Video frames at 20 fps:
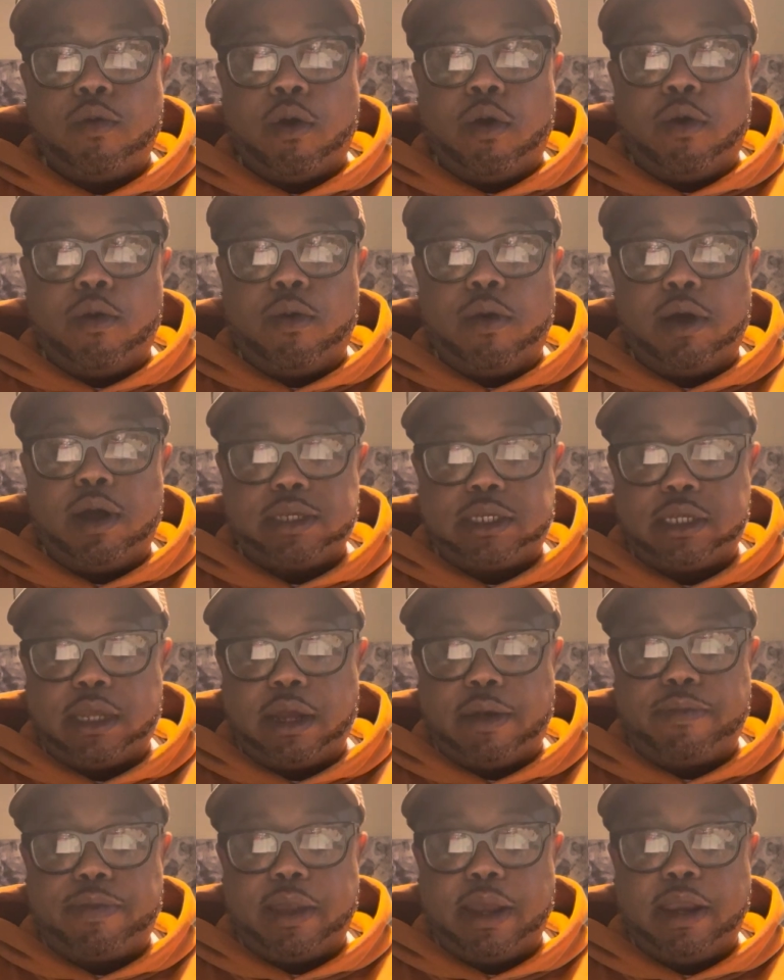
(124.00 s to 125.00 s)
owe on
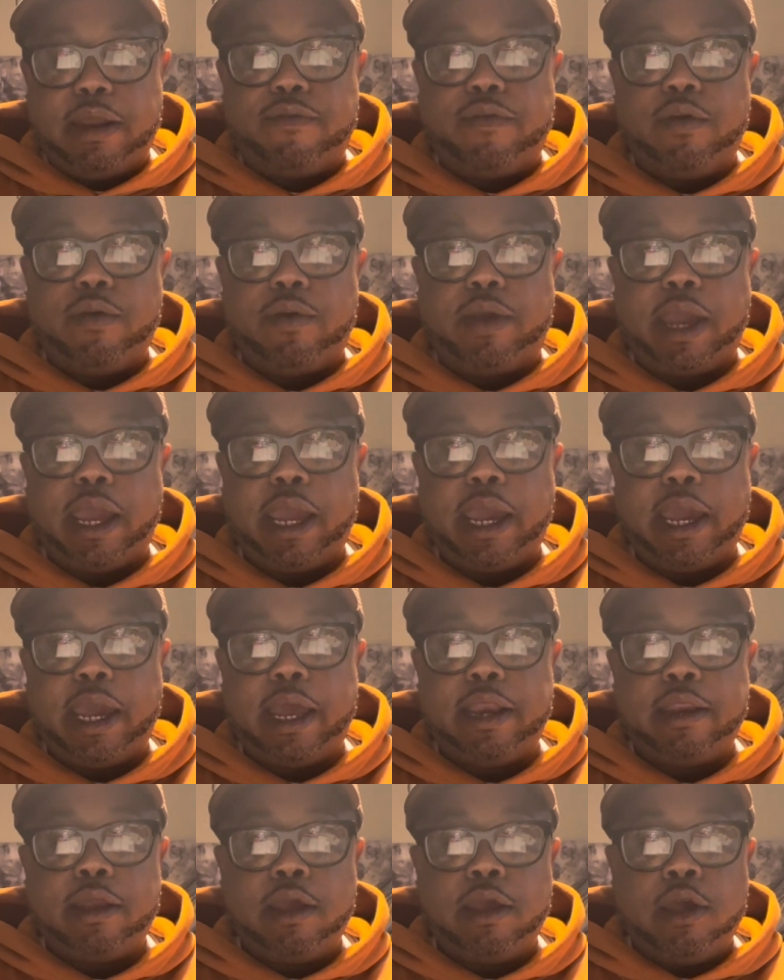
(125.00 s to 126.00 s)
something, if you
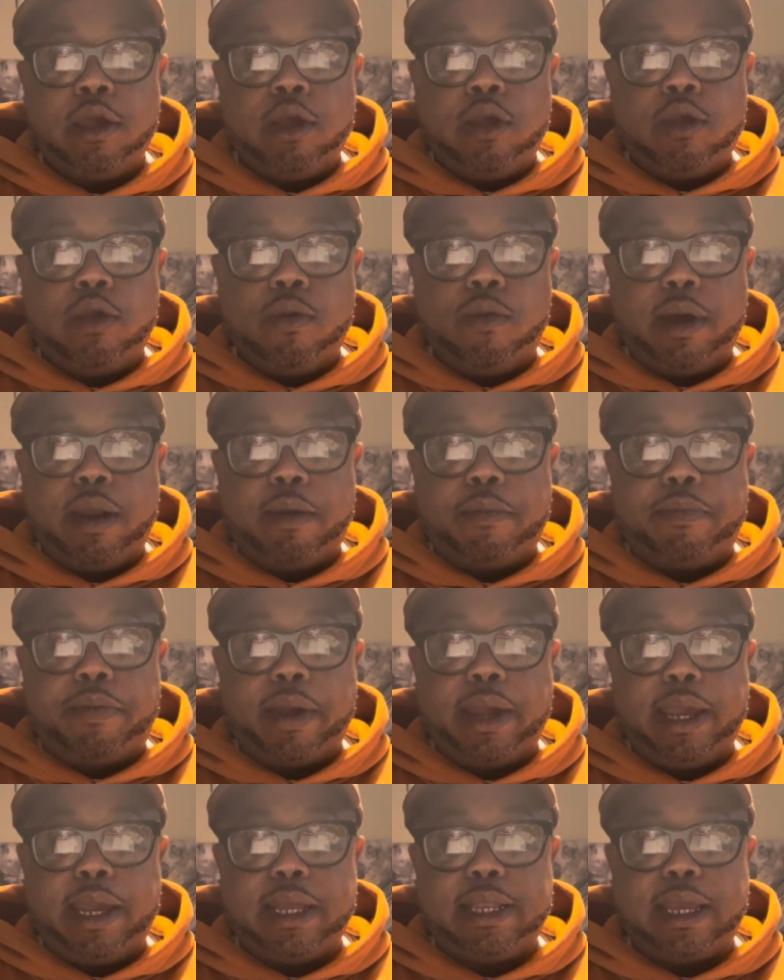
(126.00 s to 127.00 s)
can, you wanna
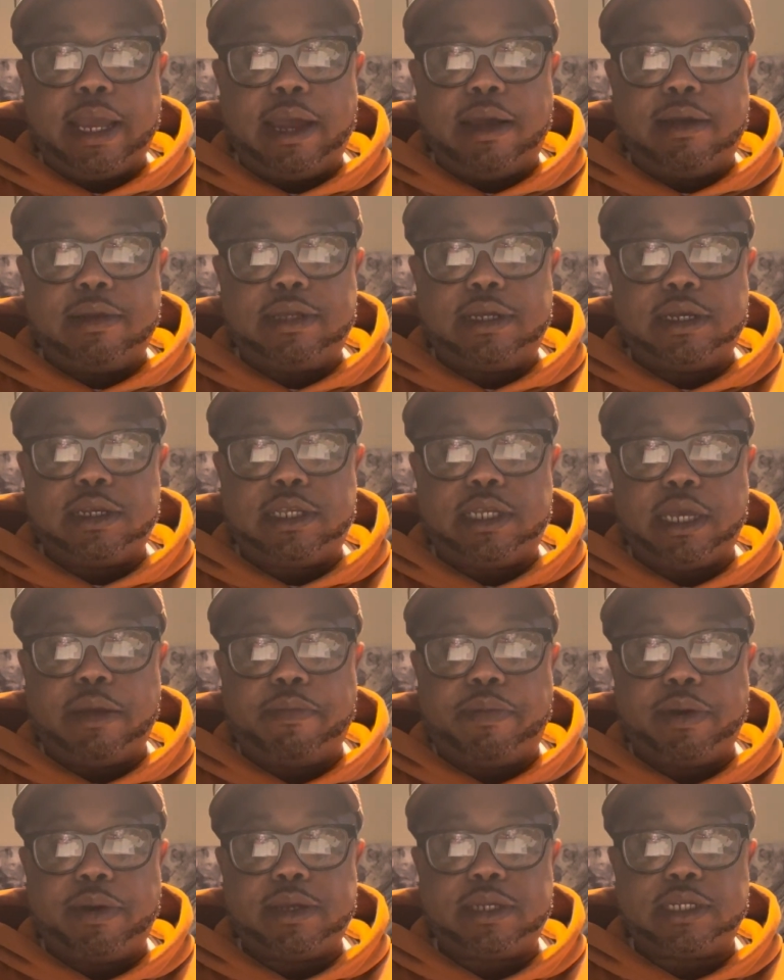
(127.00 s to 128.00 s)
pay it down to
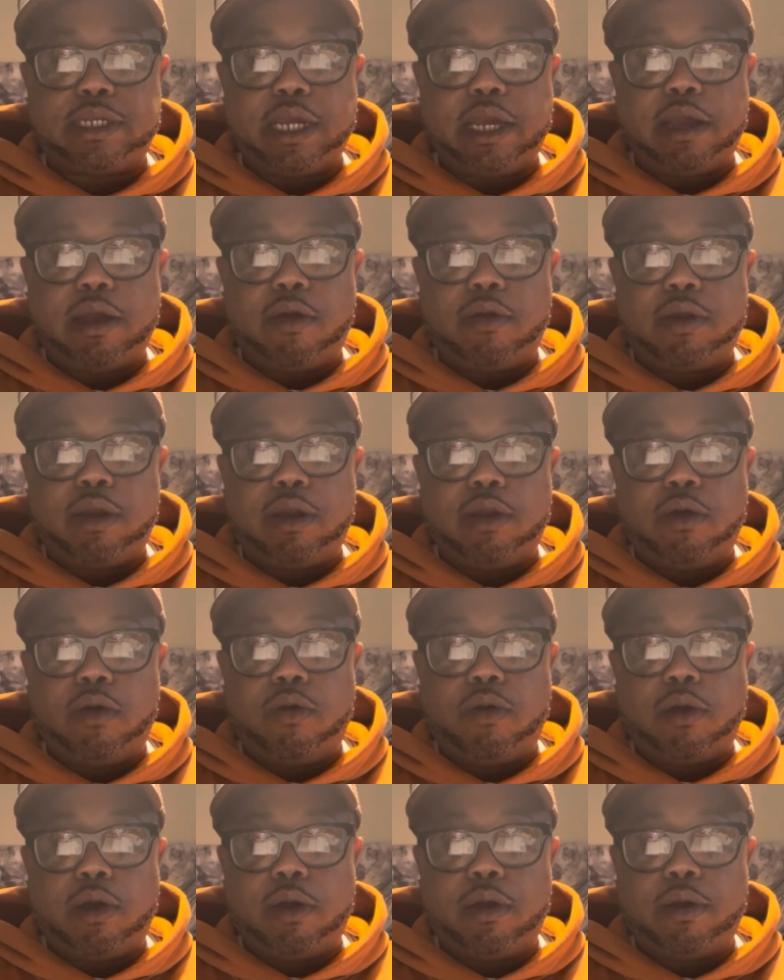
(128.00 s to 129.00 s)
10% or
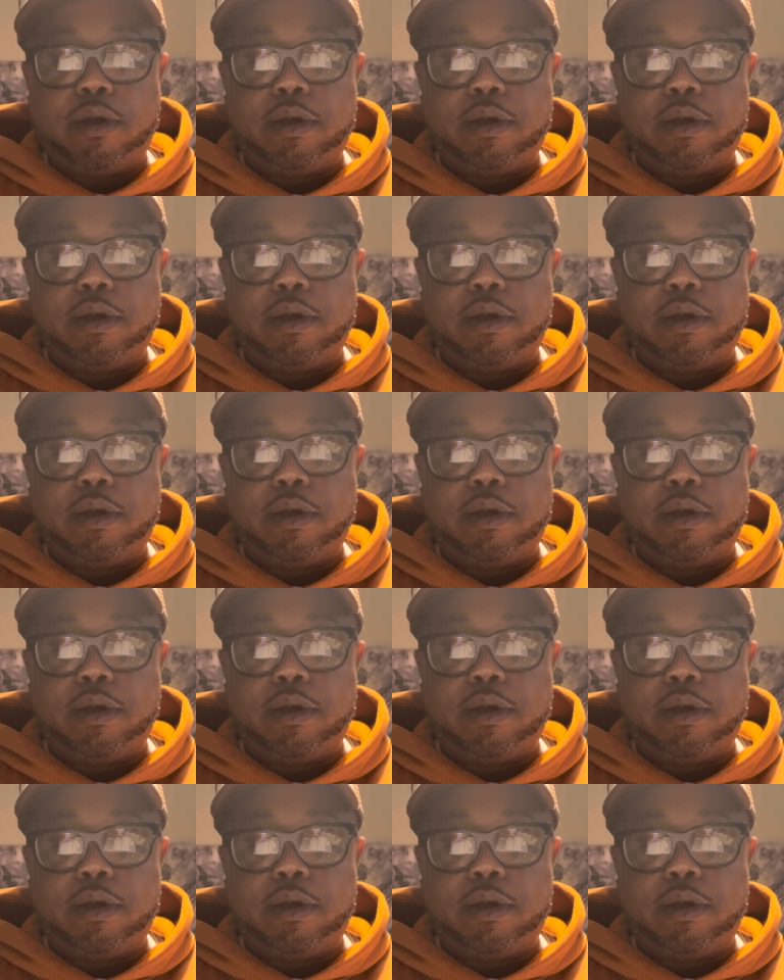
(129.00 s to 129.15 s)
lower.